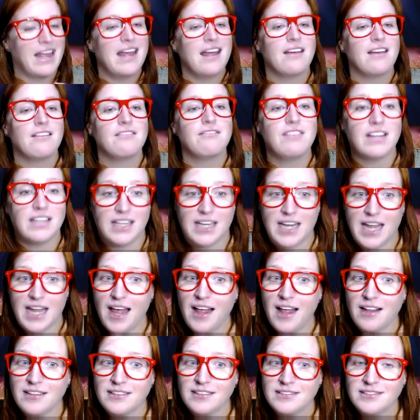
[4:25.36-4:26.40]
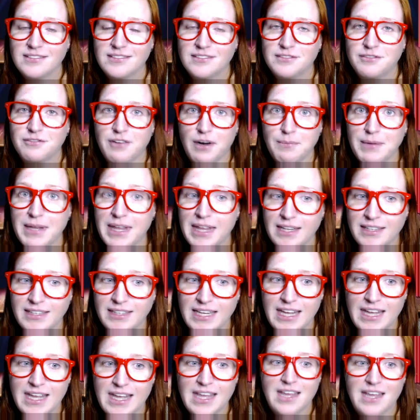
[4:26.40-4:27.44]
Villanelle from
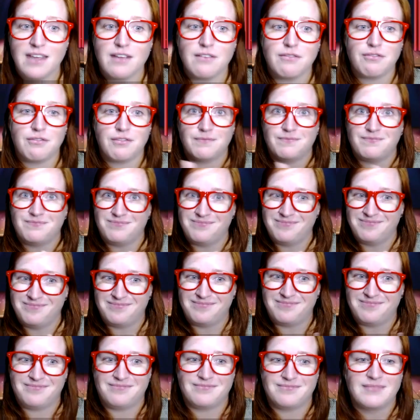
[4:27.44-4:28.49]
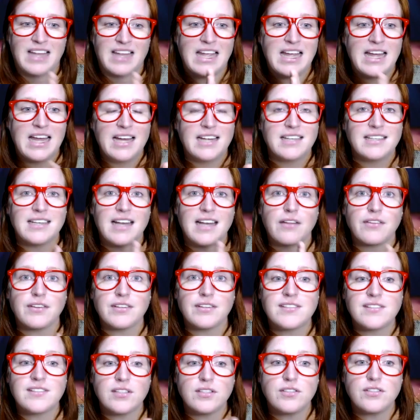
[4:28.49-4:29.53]
Killing Eve. Now, the
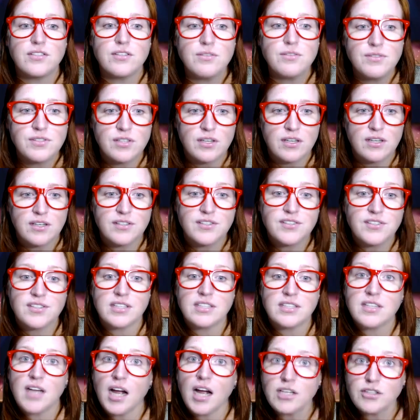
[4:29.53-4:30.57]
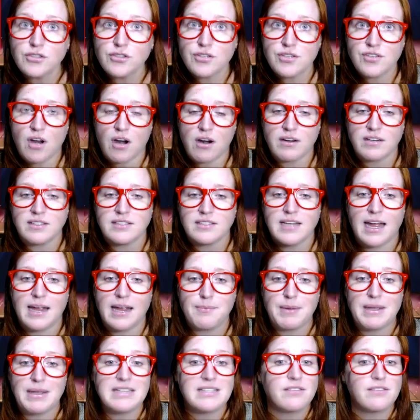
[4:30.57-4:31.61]
seductress
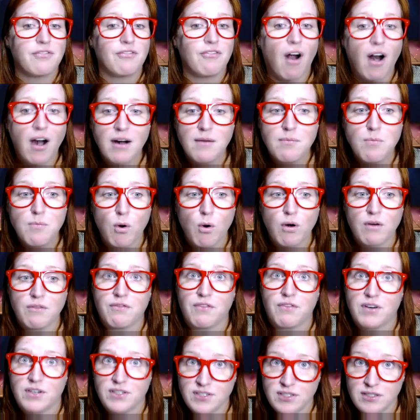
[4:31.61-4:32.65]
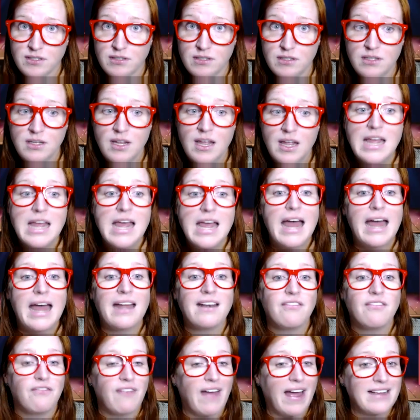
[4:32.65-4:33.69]
archetype is far more versatile
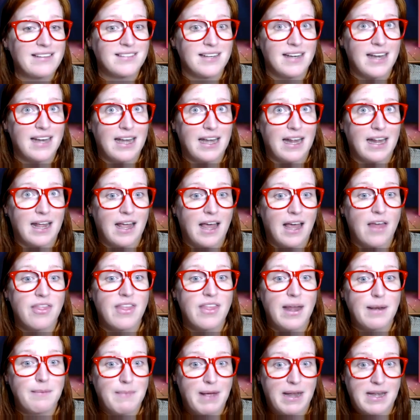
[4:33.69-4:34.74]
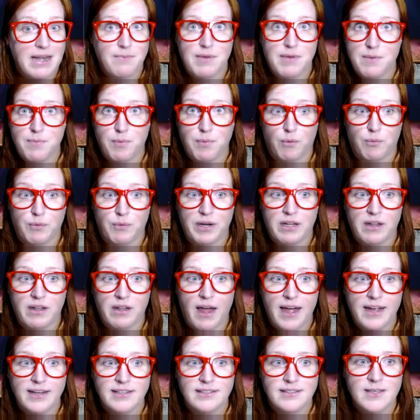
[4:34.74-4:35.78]
and fascinating than many people
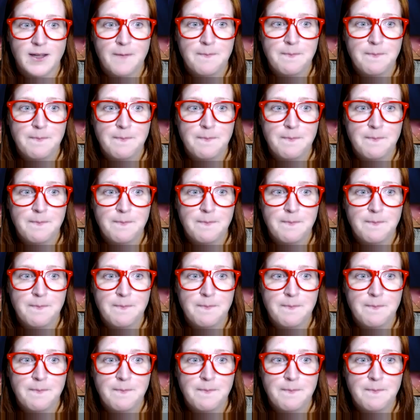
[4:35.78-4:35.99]
realize.